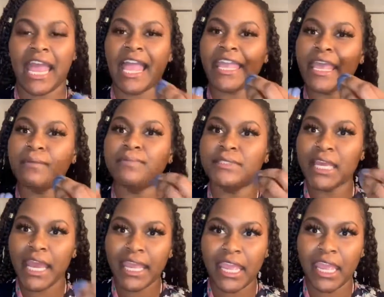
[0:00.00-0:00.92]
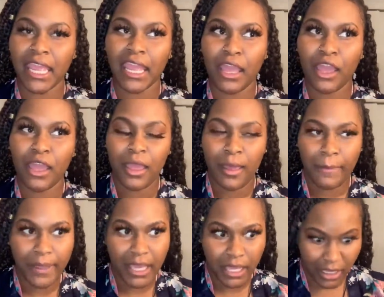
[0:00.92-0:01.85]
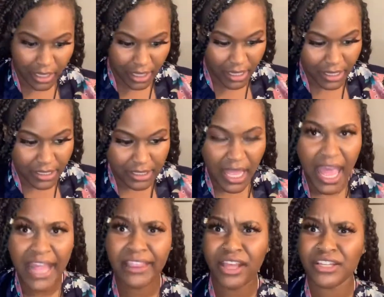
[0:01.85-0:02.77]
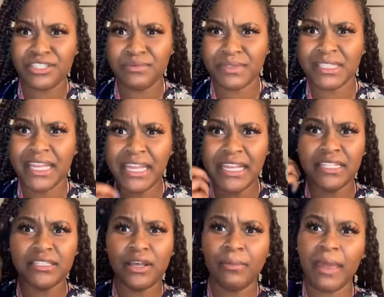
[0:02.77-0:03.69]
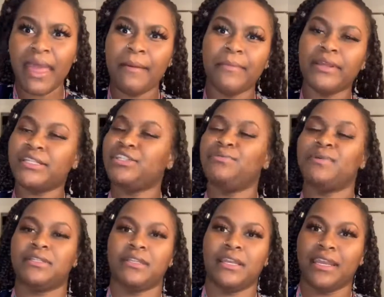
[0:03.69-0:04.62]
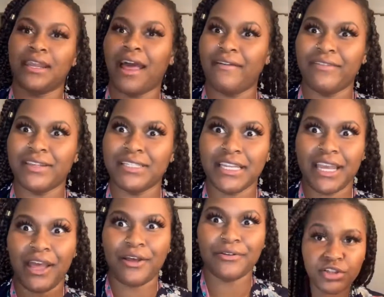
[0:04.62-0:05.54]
I kept checking because I thought she was leaking so bad, but she wasn't leaking, obviously, y'all.